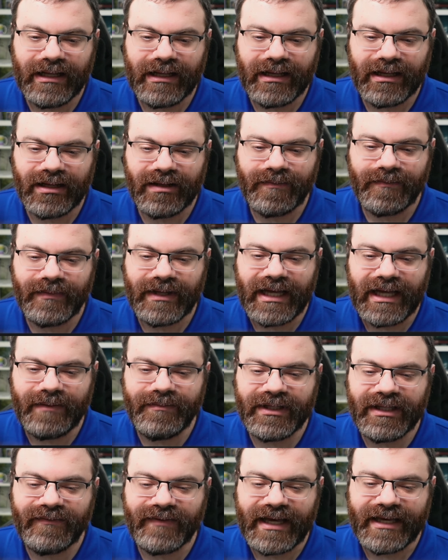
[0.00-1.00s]
Um, I
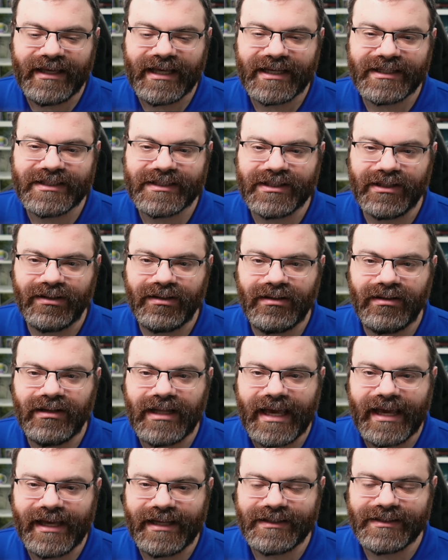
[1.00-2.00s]
believe I guessed
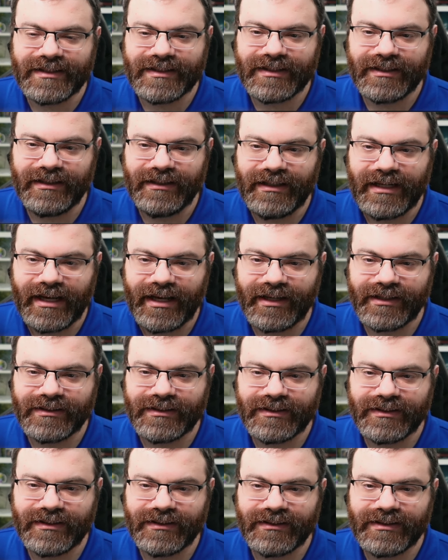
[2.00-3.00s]
Lance
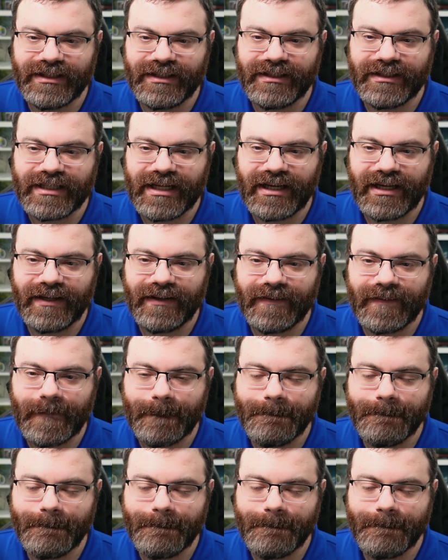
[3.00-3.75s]
next, didn't I?